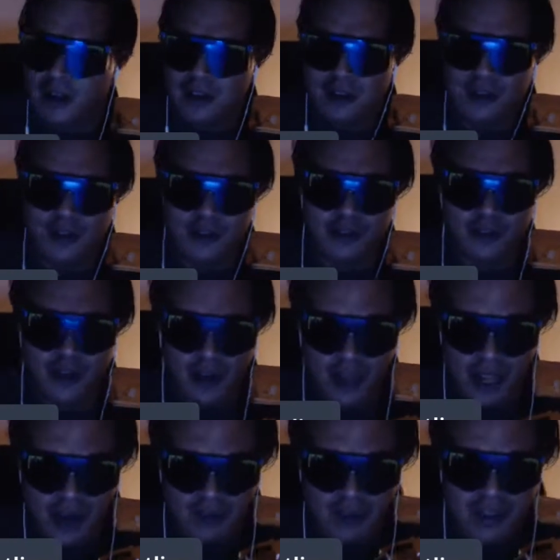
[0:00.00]
So if you
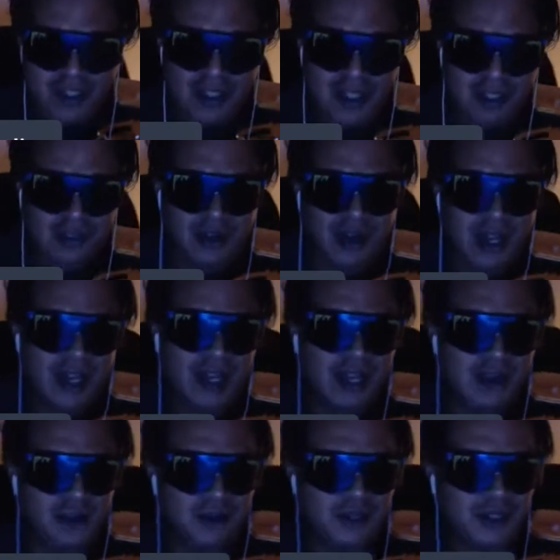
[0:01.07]
look at wrestling, you got
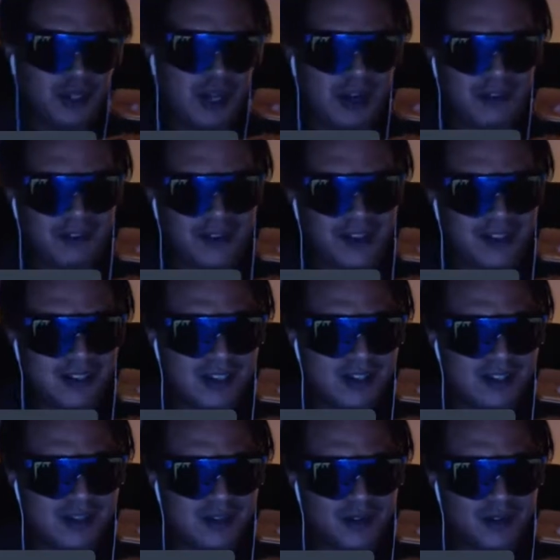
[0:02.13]
heels and you got faces.